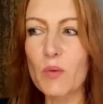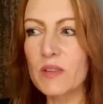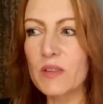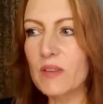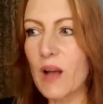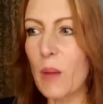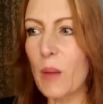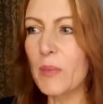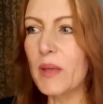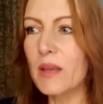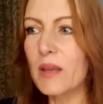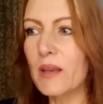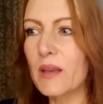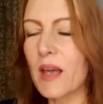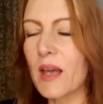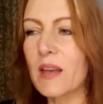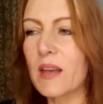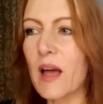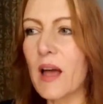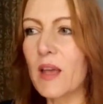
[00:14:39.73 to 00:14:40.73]
I was
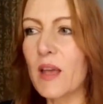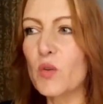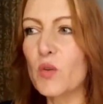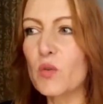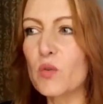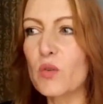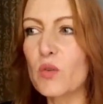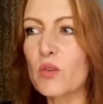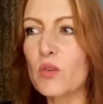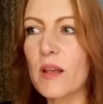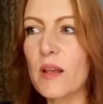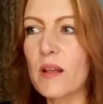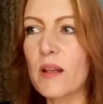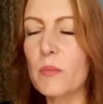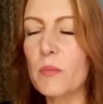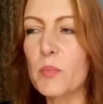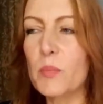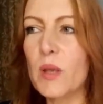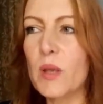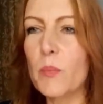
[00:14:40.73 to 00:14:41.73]
coming and I used to
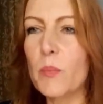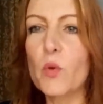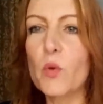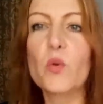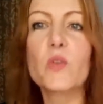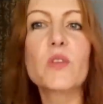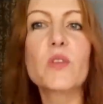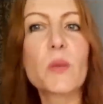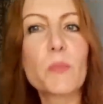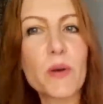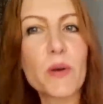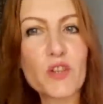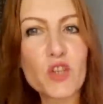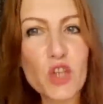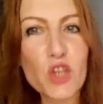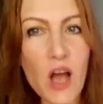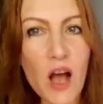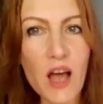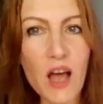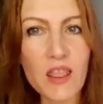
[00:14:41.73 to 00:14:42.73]
tell people uske
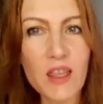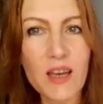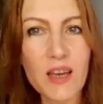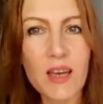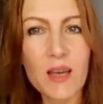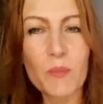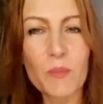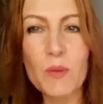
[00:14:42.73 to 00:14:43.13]
paschat